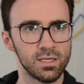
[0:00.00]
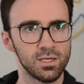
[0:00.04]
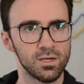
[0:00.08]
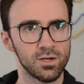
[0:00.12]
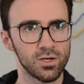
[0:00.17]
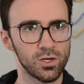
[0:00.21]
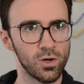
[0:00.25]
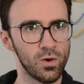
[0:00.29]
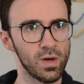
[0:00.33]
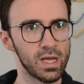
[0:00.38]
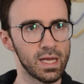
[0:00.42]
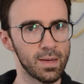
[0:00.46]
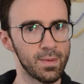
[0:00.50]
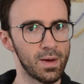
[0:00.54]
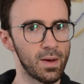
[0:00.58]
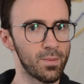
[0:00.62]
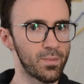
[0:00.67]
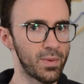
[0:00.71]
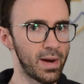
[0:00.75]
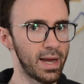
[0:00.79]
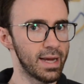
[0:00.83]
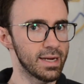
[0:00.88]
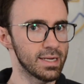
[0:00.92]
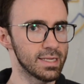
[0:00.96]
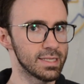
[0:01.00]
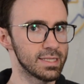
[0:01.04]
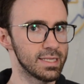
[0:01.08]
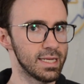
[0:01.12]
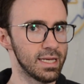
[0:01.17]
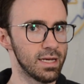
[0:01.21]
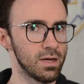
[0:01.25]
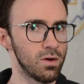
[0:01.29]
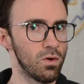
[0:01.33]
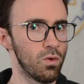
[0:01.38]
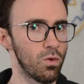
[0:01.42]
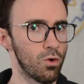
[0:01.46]
you're going about
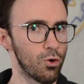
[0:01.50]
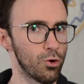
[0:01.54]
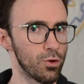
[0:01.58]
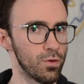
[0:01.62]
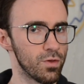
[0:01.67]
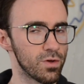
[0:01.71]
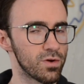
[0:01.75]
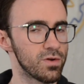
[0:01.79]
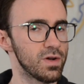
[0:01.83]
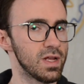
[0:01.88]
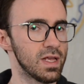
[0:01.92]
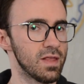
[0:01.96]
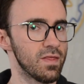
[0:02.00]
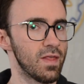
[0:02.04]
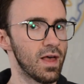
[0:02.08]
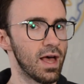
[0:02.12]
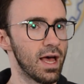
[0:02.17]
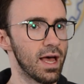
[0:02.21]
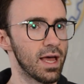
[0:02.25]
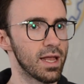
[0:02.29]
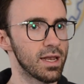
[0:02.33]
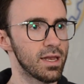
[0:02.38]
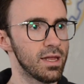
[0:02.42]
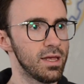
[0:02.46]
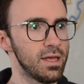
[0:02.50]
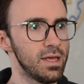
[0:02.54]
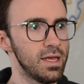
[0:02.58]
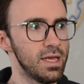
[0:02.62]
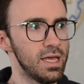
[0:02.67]
practicing or learning that,